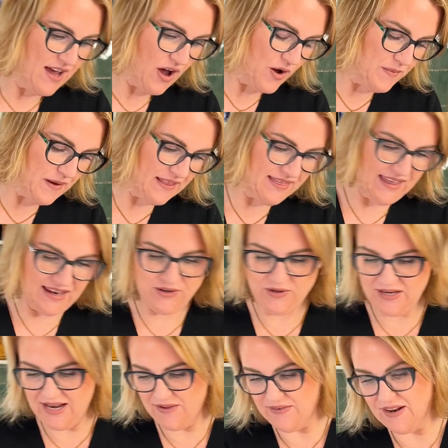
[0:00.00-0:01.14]
hoping that you
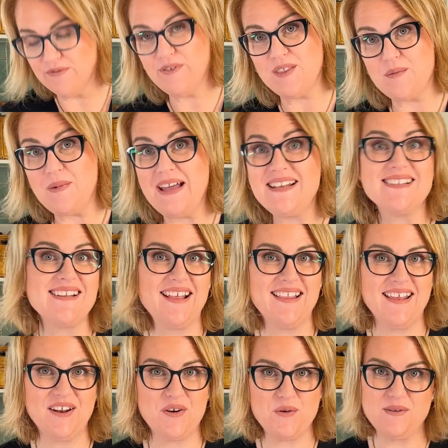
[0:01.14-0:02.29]
can have enough for the base and
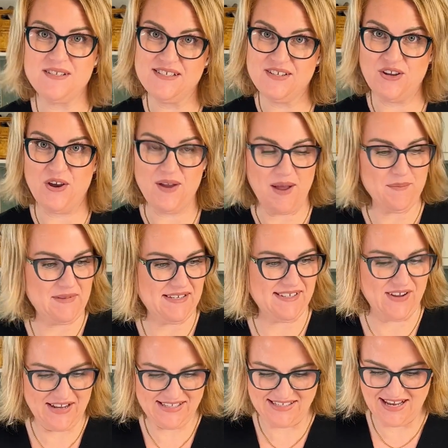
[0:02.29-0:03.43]
then of course to go up the
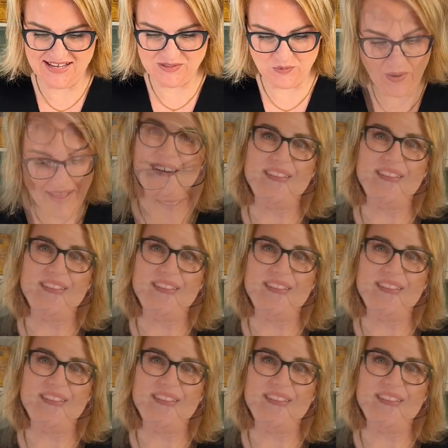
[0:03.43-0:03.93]
sides as well.